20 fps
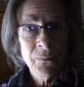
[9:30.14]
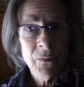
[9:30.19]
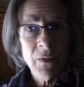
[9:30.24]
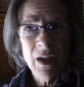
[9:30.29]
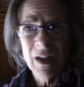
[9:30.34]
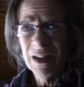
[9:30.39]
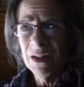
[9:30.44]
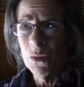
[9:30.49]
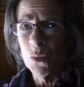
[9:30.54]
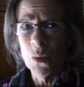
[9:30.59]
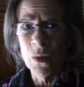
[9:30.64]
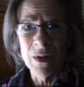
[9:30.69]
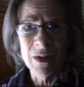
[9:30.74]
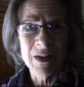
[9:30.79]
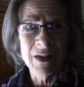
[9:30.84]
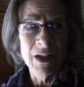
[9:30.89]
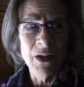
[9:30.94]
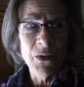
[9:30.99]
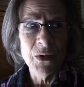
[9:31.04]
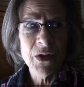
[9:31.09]
I didn't want a
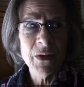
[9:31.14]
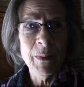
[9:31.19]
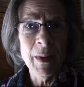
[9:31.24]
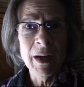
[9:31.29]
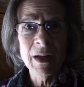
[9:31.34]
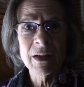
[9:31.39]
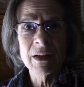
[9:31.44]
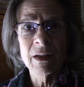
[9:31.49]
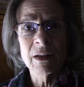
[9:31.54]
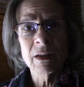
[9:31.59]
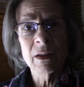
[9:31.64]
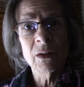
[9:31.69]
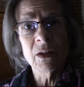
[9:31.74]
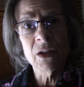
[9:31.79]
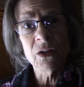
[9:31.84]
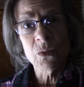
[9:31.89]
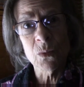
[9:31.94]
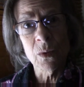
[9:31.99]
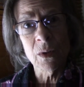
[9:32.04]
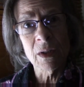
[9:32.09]
Sarah Smackdown. I
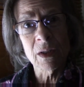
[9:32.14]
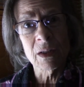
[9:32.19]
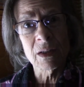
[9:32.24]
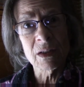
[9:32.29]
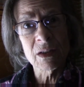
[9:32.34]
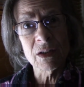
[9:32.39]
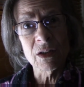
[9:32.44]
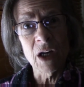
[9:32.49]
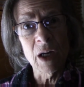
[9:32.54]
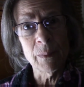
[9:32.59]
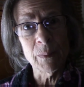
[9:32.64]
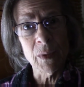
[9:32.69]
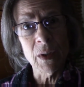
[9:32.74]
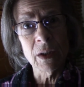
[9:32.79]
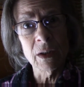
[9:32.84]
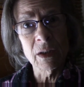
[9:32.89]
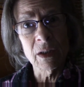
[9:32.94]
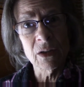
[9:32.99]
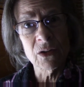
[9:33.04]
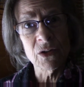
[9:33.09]
just wanted a Stop
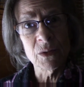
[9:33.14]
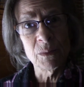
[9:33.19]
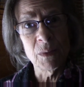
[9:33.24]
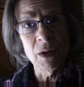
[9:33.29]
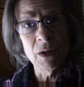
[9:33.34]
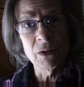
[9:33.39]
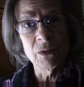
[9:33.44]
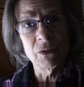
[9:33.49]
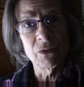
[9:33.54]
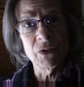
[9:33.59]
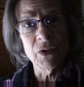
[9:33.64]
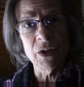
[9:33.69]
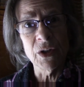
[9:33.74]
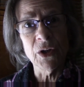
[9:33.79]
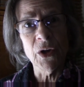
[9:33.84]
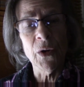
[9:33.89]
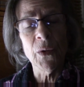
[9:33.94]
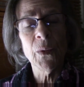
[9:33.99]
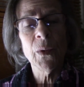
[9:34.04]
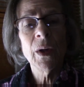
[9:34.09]
Killing Tomorrow
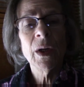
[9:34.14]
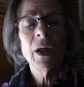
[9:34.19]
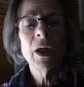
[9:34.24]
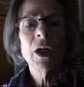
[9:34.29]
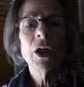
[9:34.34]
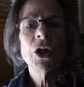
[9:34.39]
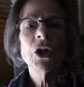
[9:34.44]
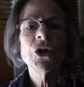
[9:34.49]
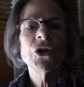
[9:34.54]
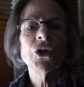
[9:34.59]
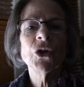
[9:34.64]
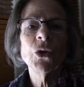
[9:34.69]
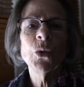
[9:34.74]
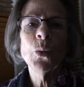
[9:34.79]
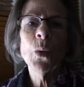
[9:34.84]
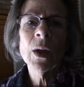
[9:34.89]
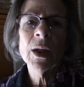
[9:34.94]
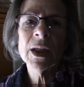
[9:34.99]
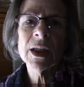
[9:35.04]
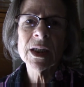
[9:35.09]
video. So you
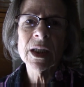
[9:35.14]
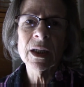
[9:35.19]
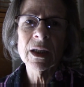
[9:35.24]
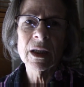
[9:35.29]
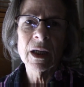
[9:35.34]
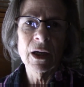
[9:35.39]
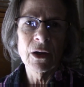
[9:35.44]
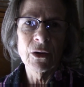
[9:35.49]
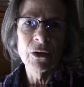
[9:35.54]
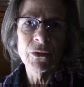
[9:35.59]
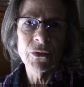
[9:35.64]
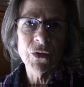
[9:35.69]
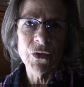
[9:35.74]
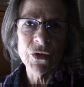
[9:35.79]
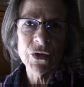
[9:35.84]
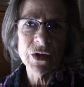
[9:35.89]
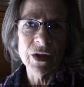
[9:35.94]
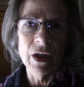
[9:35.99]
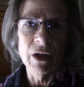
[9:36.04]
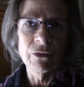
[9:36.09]
want to take care of
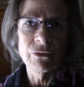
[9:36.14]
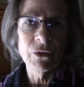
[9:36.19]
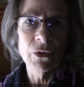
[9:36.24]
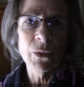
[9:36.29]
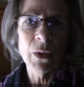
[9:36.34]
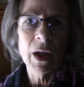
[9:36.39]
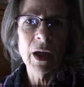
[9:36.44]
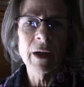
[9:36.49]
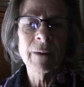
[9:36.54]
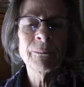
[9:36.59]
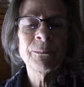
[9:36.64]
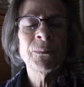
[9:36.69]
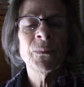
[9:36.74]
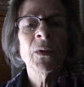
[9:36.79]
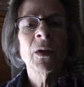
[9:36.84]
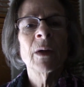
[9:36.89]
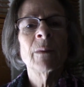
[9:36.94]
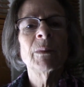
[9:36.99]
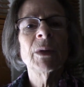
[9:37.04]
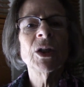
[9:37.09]
yourself, okay?
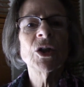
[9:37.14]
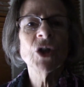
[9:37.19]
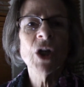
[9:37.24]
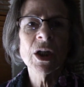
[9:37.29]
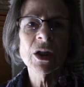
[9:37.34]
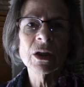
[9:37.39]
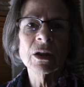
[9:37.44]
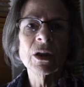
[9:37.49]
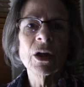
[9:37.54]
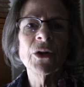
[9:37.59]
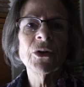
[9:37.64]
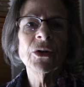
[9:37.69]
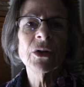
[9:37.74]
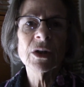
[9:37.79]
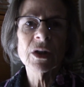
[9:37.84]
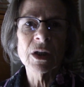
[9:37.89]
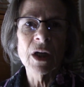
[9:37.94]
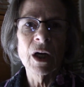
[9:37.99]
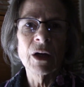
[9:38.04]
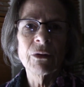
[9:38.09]
Be gentle on
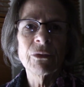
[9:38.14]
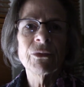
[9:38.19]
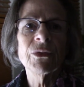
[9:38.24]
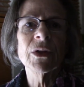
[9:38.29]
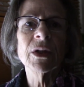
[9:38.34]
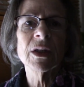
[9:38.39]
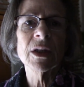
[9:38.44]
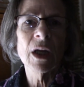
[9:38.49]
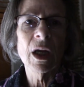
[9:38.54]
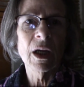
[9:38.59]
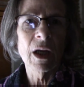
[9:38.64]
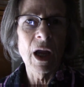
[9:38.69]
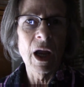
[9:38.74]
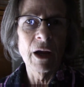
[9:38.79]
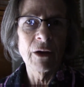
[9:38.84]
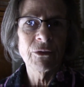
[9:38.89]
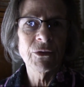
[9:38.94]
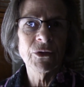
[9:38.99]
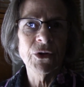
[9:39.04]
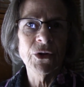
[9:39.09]
yourself the day
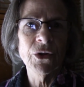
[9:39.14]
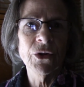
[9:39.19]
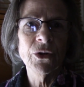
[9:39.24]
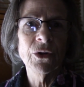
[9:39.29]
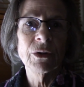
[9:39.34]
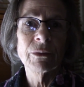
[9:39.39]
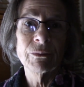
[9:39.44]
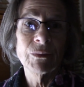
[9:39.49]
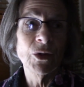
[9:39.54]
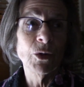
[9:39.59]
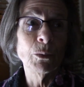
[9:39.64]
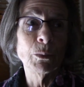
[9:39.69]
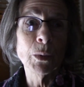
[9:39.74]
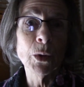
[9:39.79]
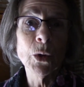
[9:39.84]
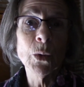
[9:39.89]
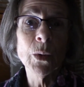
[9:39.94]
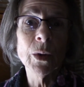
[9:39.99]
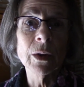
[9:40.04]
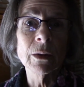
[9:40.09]
after you
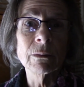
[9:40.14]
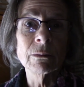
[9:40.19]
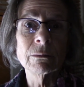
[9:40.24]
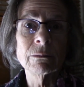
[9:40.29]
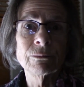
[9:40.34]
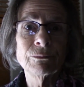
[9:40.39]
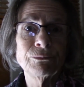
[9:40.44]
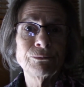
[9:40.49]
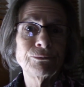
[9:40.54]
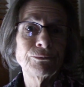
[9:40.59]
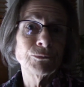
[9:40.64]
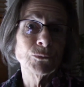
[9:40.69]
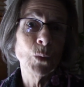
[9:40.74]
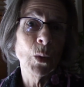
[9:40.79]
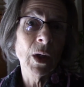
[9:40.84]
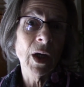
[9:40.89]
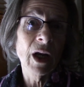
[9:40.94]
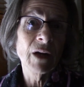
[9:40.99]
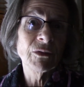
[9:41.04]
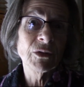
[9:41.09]
blew it,
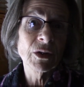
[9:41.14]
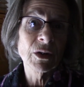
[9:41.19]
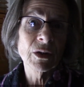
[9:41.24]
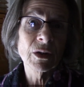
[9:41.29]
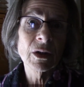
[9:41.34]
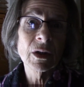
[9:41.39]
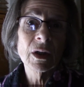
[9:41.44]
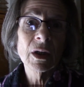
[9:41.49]
whatever.